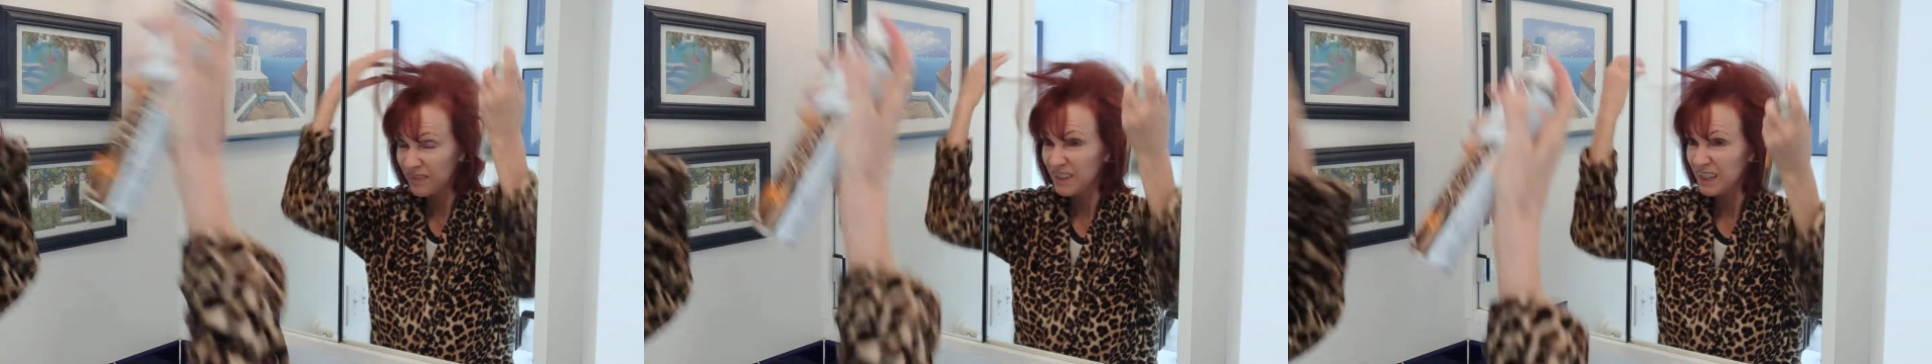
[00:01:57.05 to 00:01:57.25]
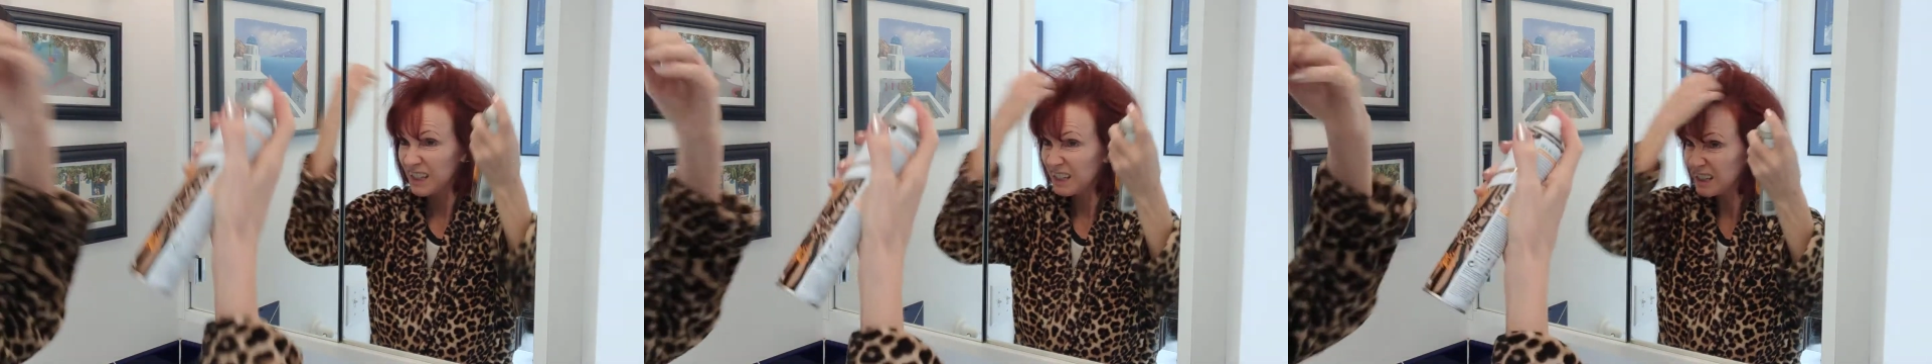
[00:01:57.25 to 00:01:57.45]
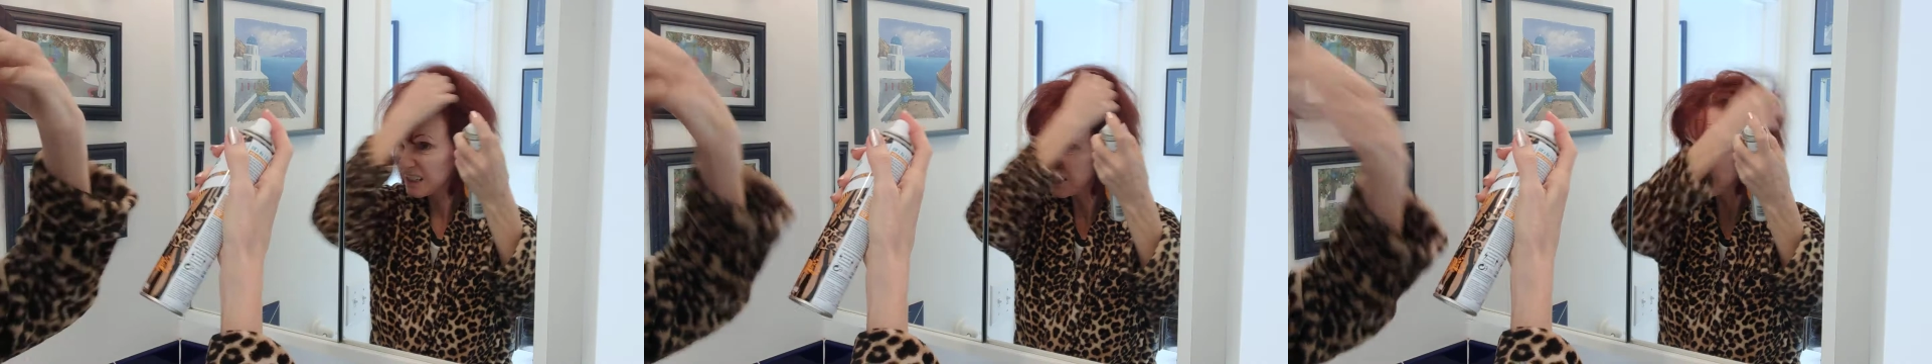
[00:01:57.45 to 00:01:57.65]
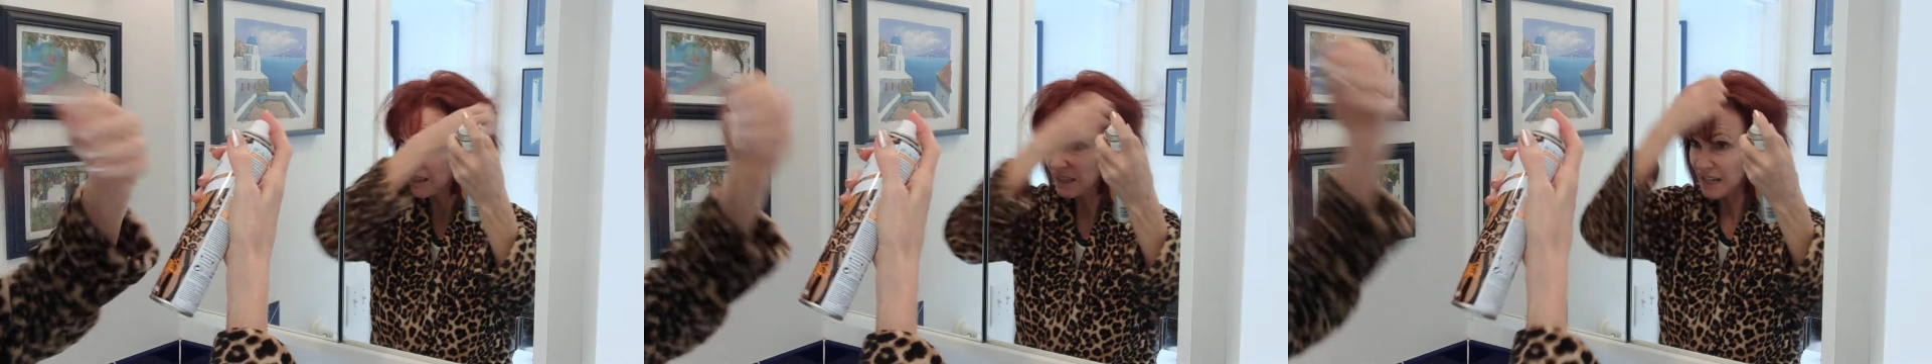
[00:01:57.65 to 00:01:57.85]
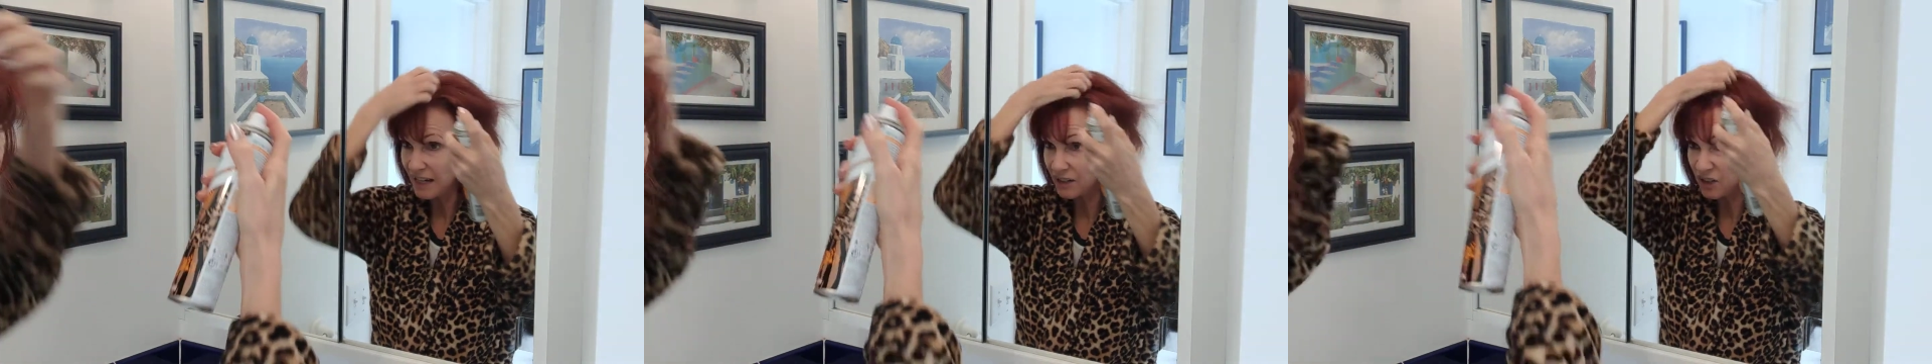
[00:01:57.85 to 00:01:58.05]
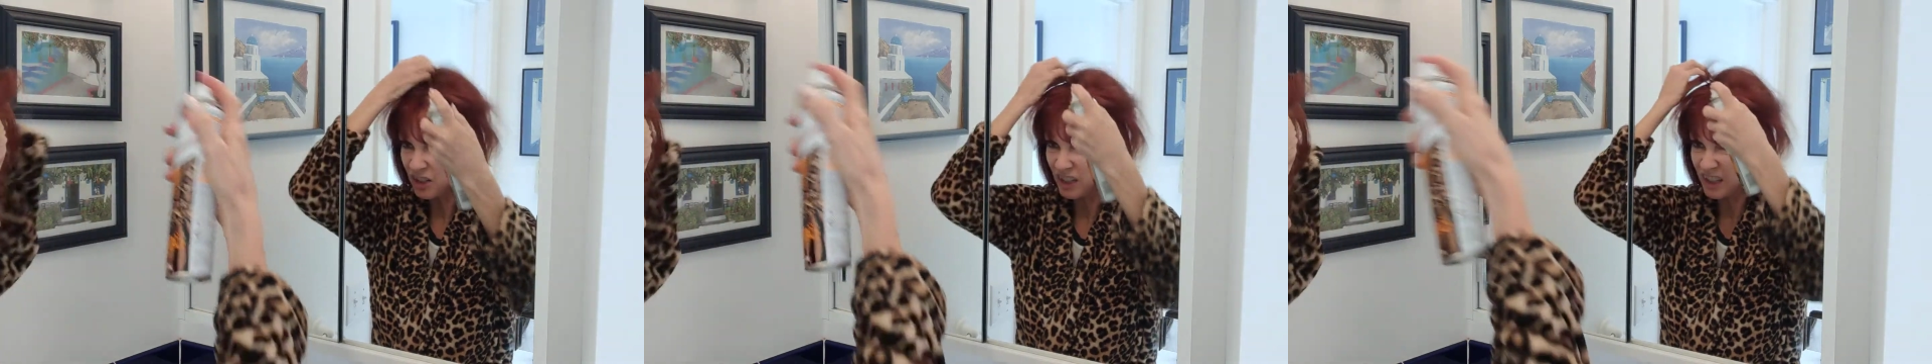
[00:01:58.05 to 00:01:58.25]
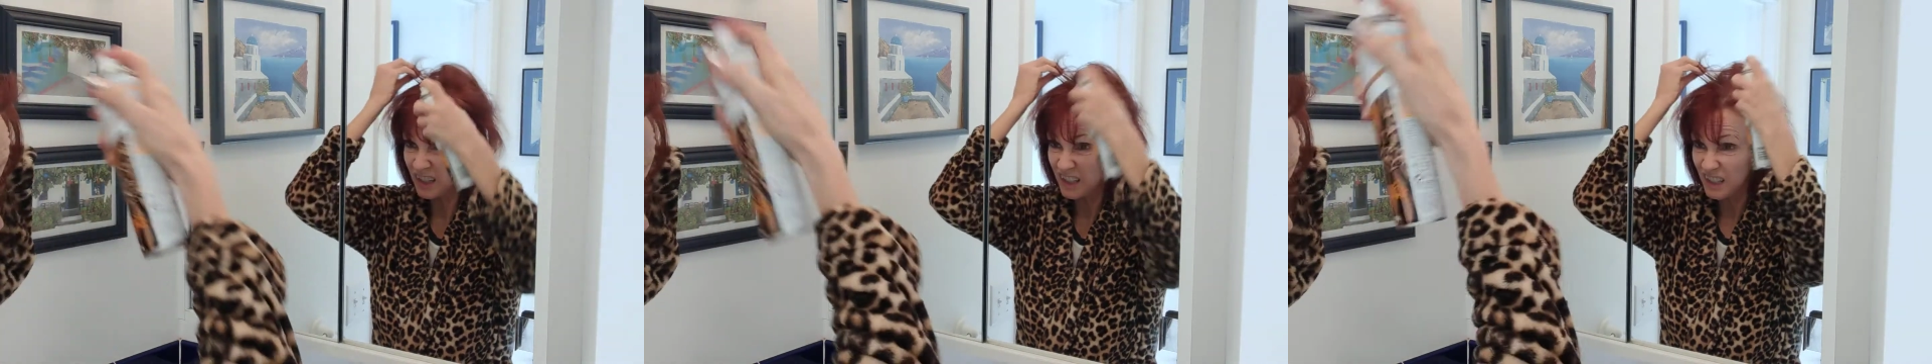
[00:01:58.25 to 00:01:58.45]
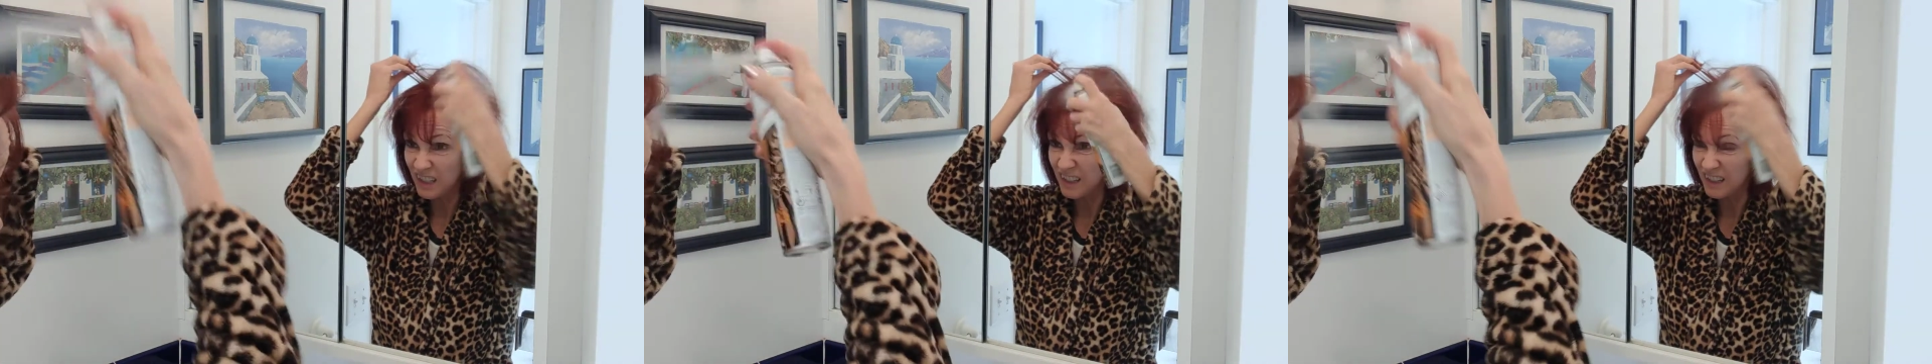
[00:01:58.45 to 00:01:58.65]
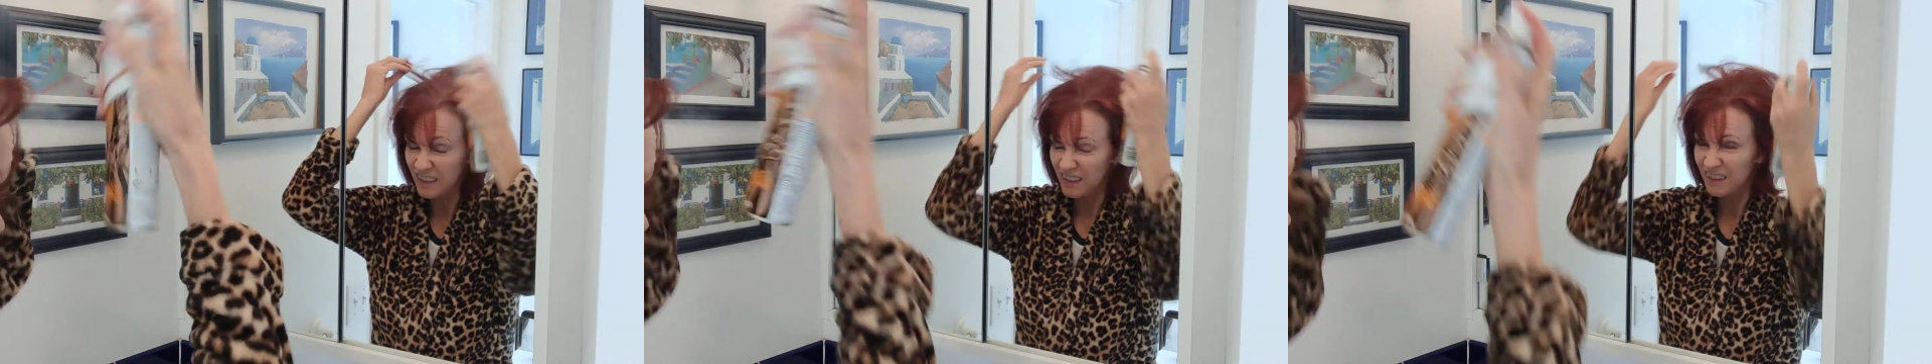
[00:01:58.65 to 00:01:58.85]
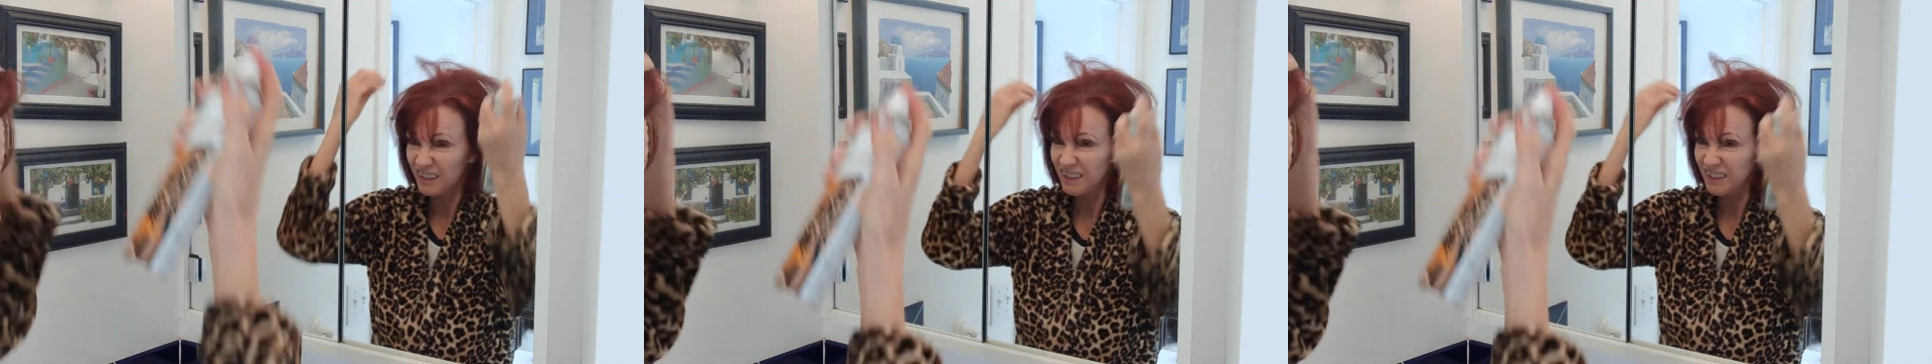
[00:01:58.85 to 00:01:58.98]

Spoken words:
in little sections.